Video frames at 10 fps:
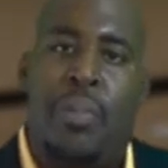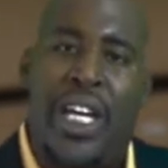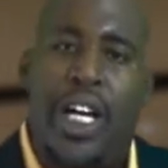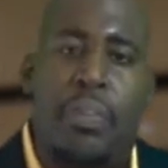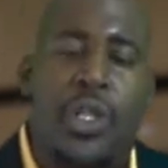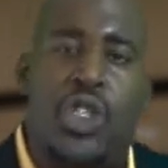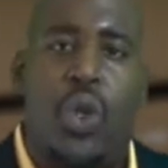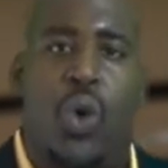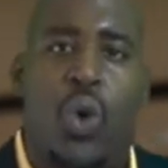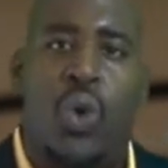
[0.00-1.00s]
Pick up the
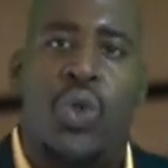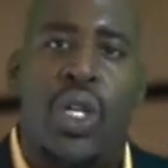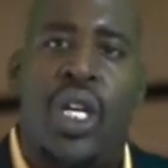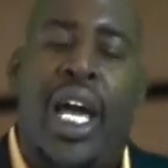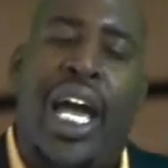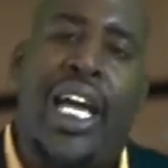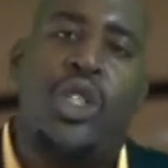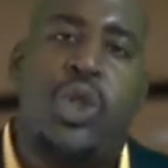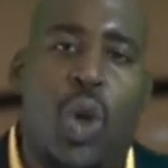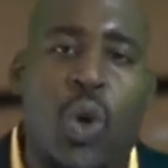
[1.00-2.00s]
tools
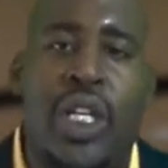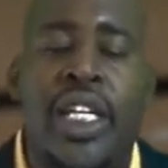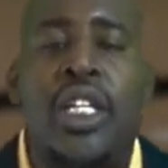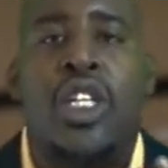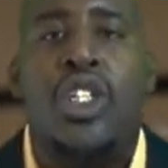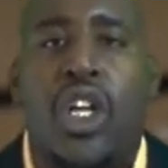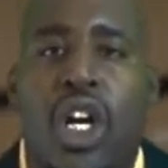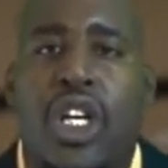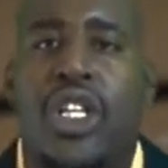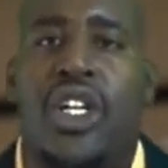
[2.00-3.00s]
and truly
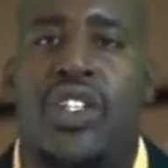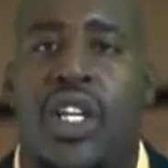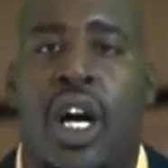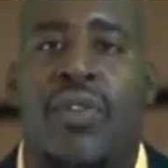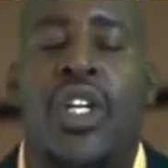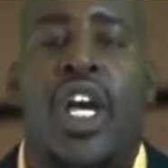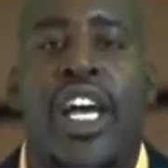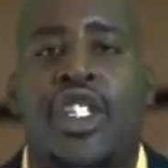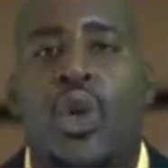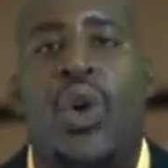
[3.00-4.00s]
turn yourself
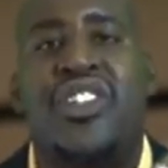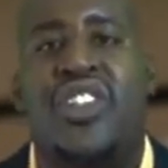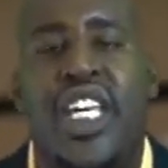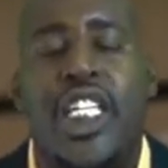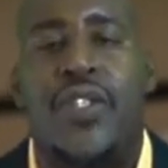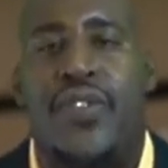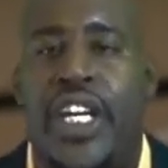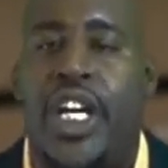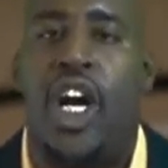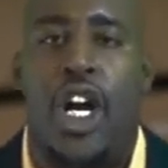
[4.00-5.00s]
into a
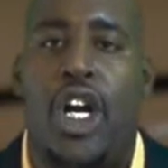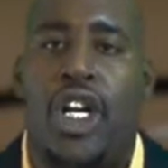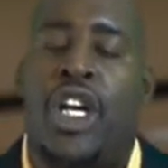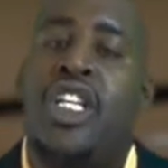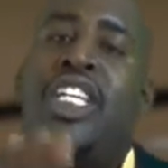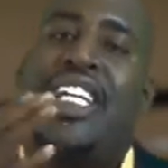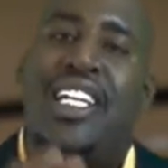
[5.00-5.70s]
six-figure earner